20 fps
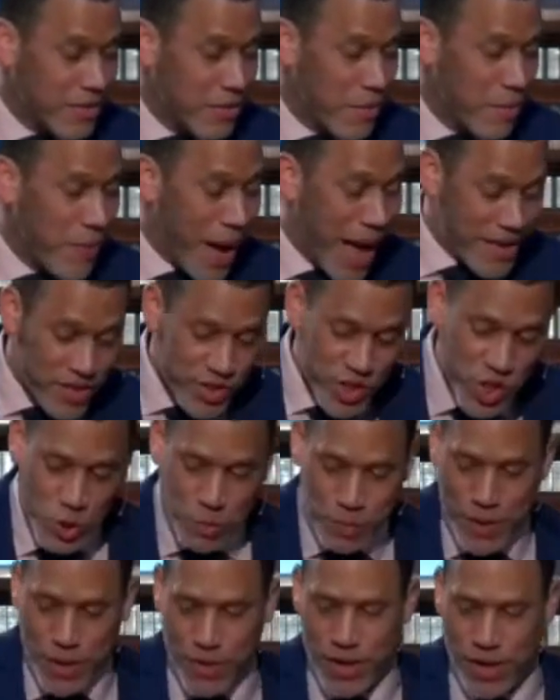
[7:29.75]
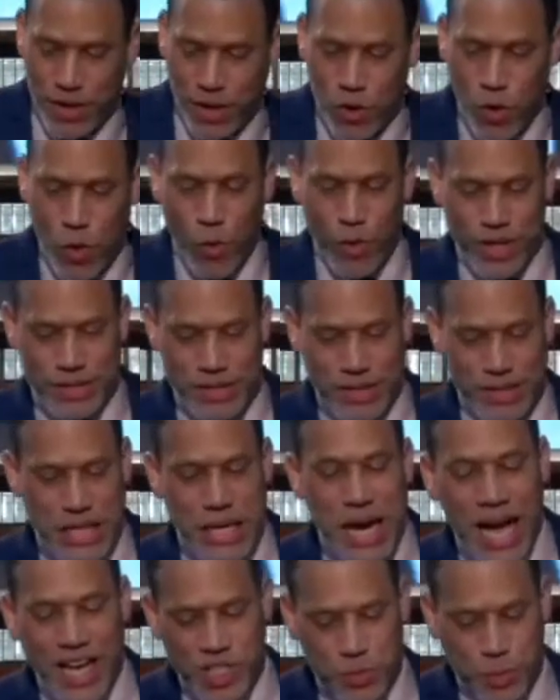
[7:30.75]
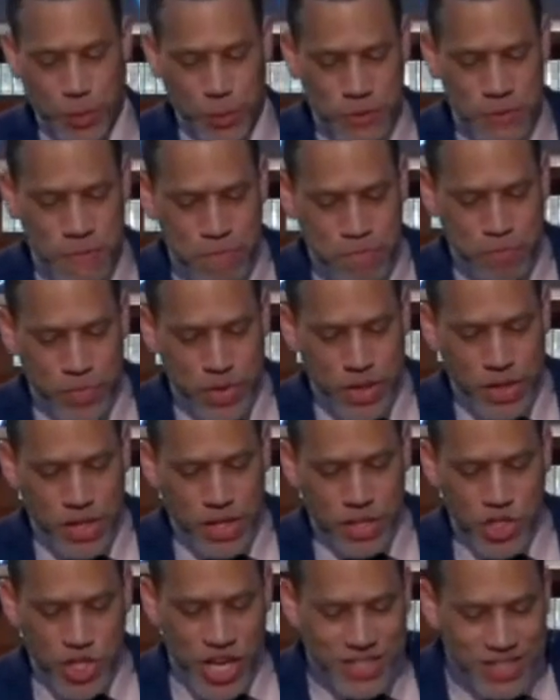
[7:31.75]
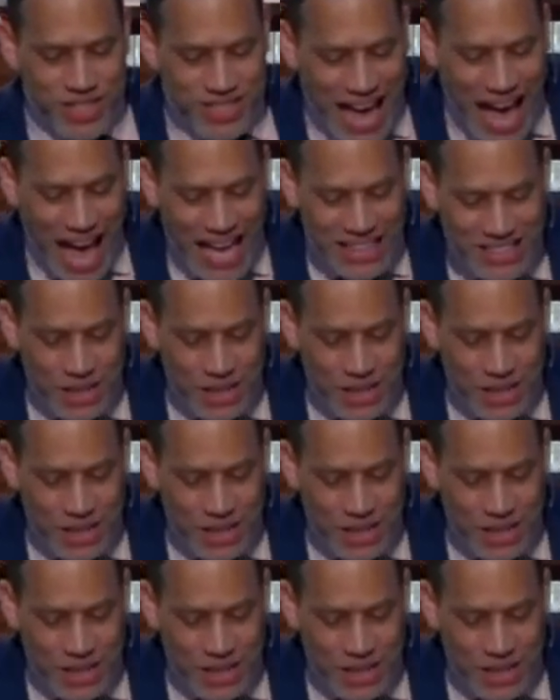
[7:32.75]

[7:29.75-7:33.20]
By the Spirit, according to the gospel. Jesus has